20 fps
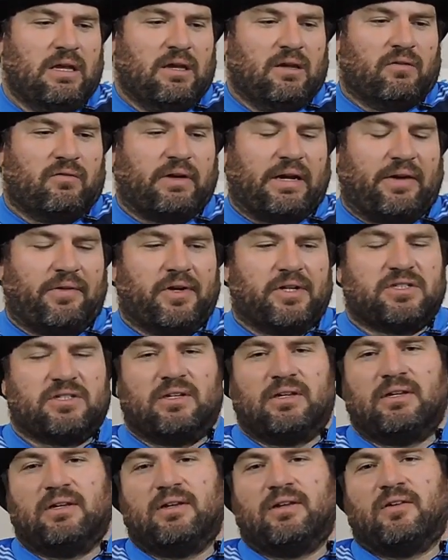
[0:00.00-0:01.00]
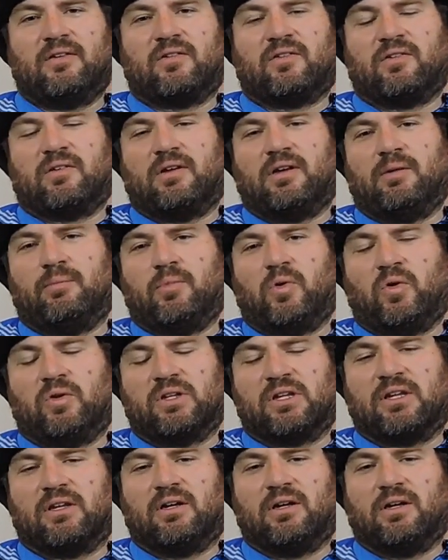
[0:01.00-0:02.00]
viruses,
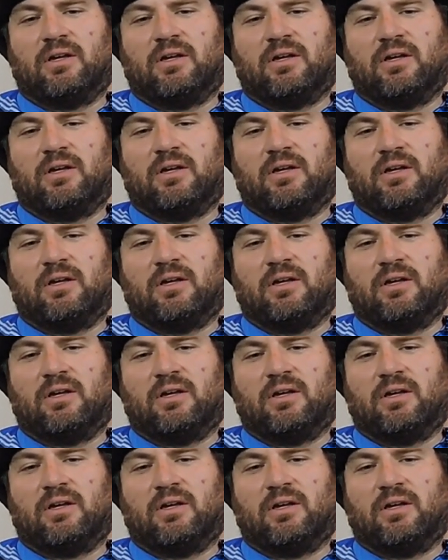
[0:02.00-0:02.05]
holding